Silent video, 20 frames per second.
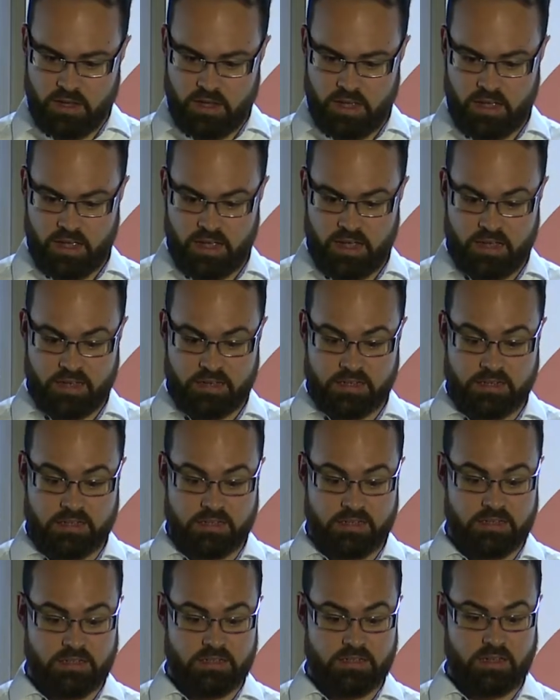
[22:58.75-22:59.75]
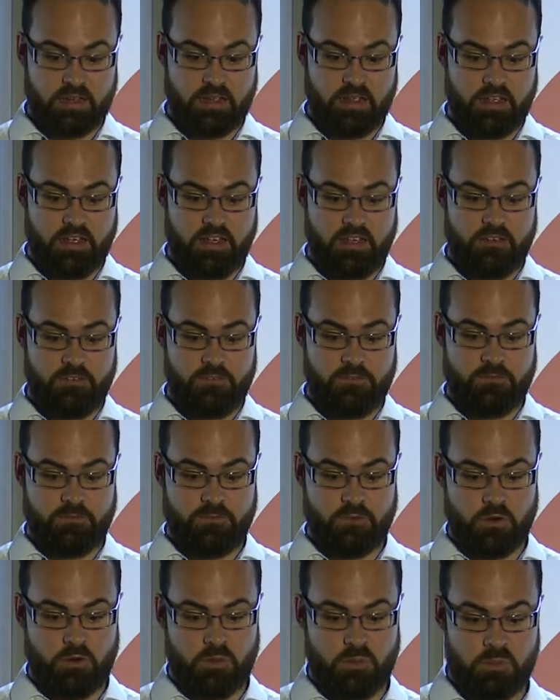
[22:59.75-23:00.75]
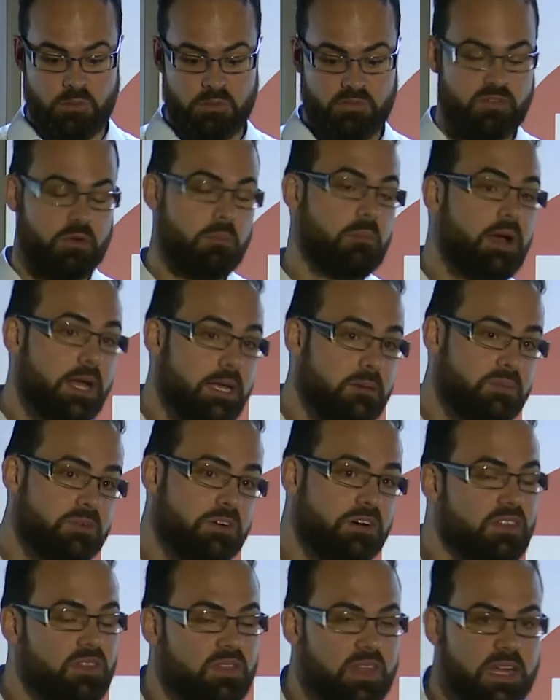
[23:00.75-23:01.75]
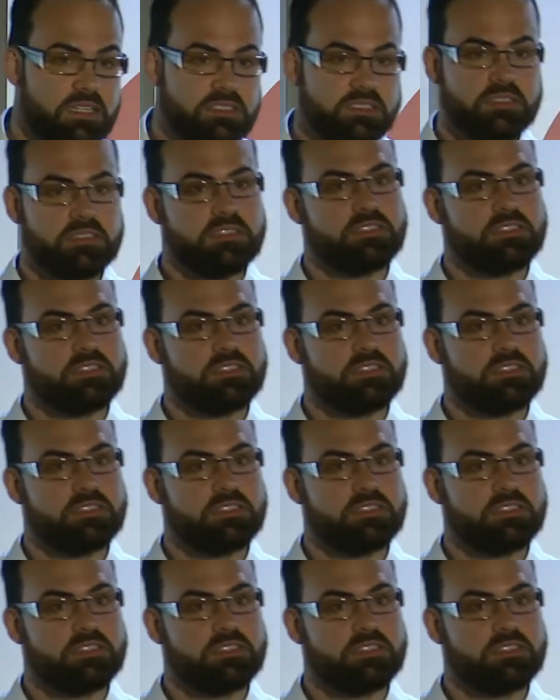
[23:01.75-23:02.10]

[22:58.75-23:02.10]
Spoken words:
And from my point, that's a